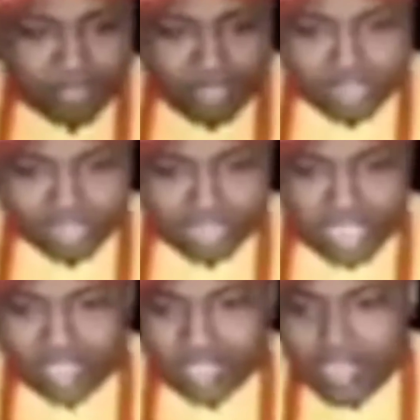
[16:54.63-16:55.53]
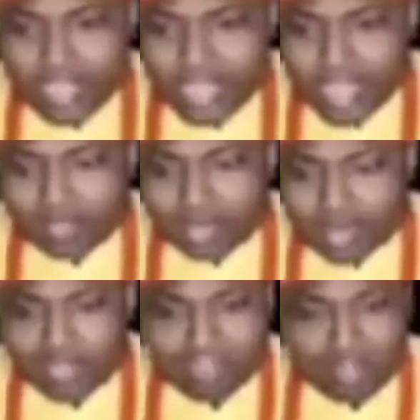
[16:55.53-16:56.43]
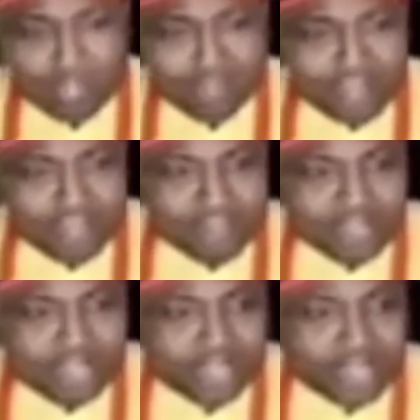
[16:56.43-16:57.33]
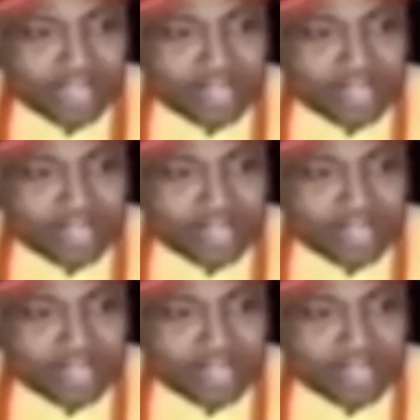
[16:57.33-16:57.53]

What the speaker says: Because I am coming from a very, very,